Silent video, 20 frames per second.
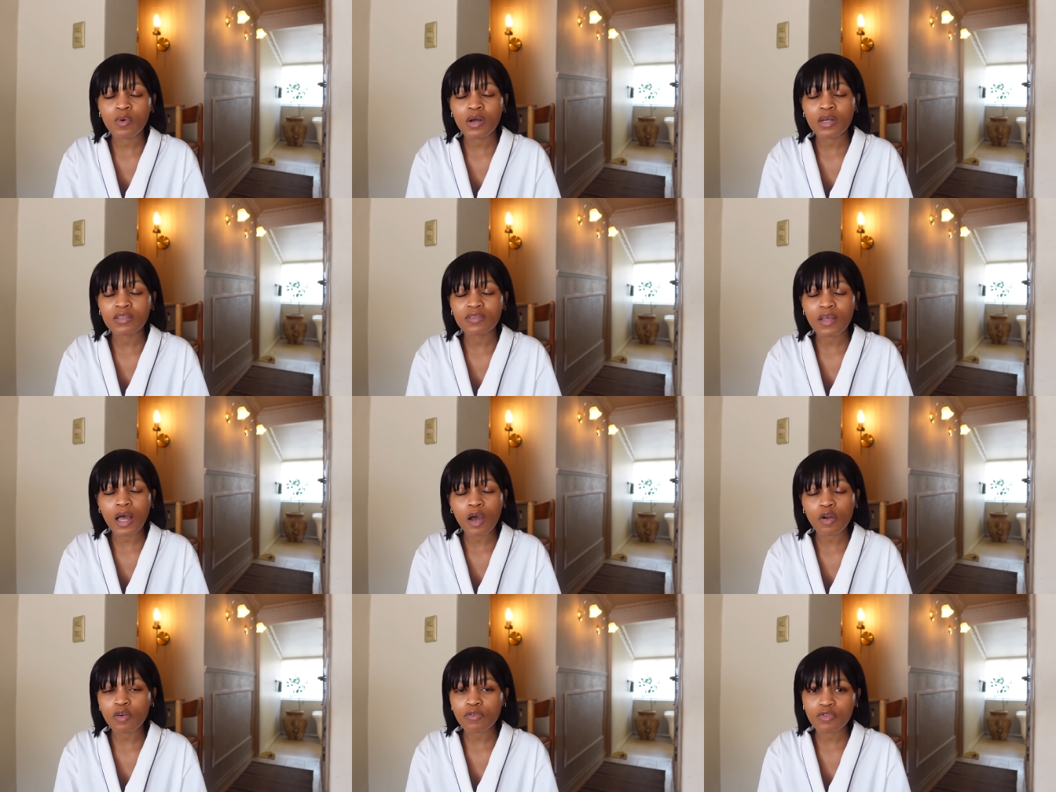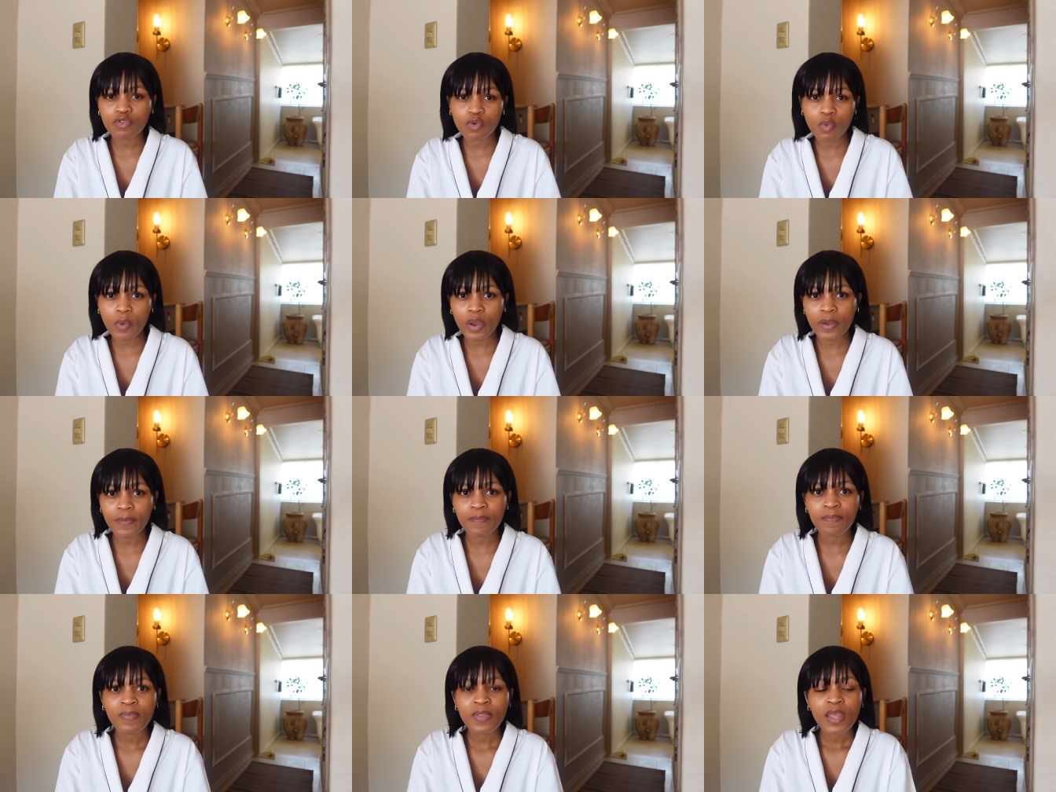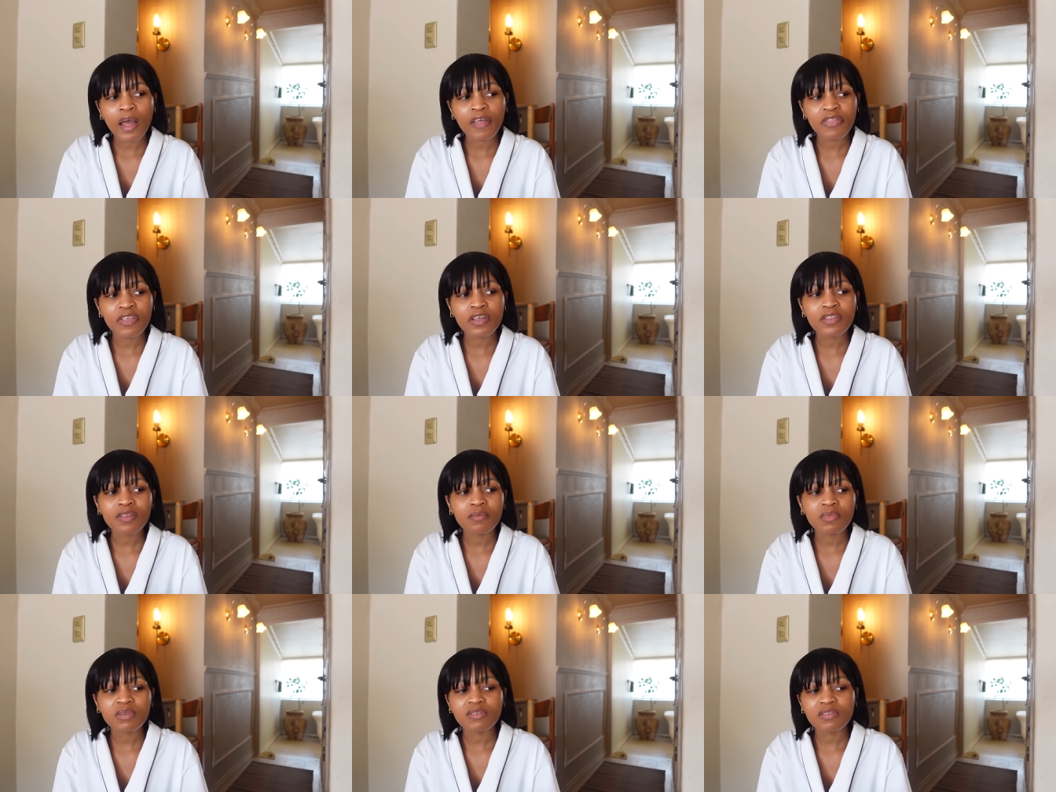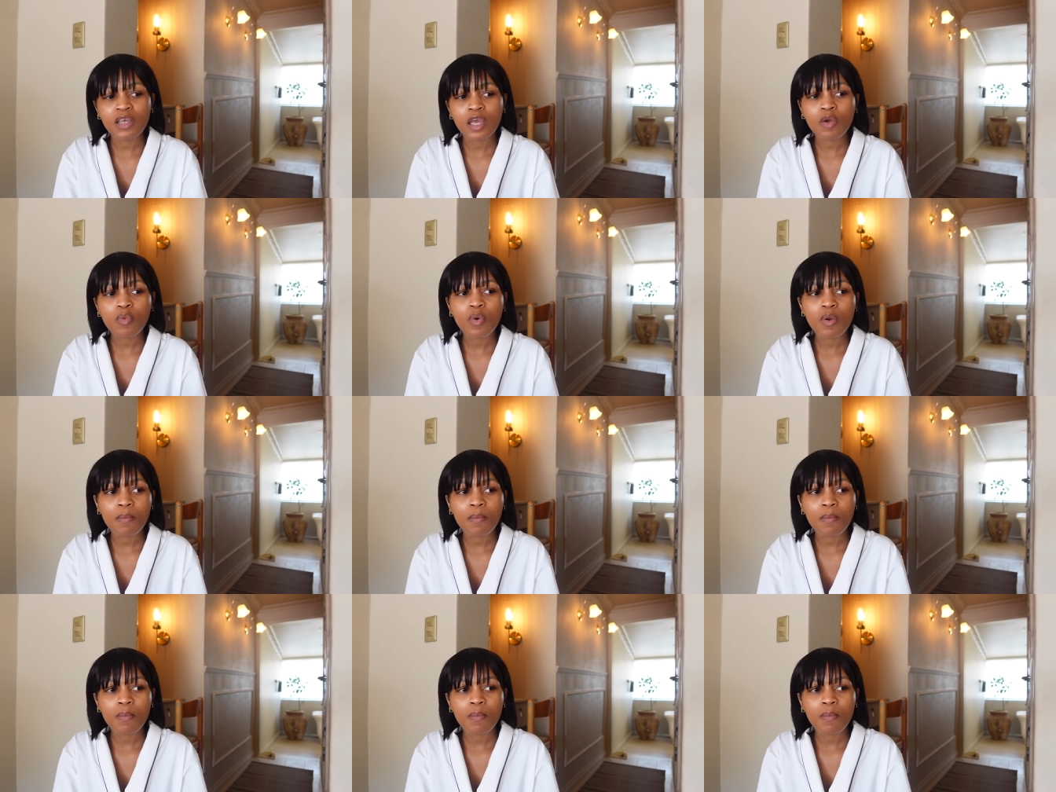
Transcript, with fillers: was out of square i think the mistake